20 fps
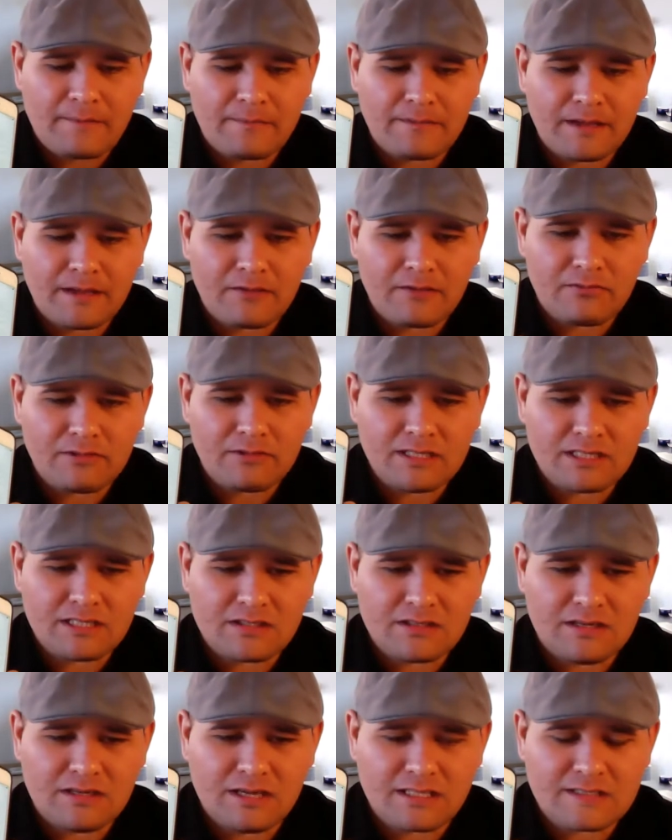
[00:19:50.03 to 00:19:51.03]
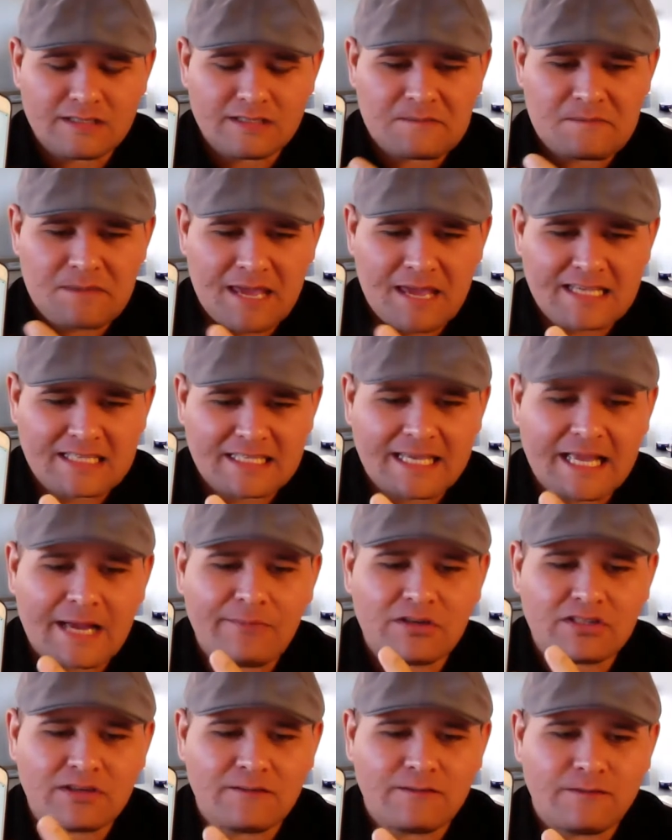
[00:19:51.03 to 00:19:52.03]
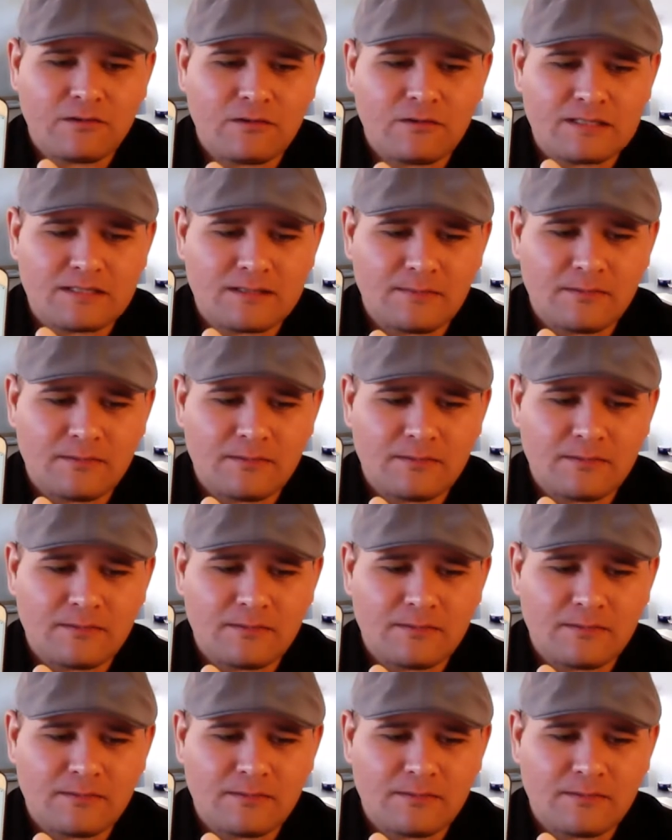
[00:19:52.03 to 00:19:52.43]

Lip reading: It really it's amazing how much influence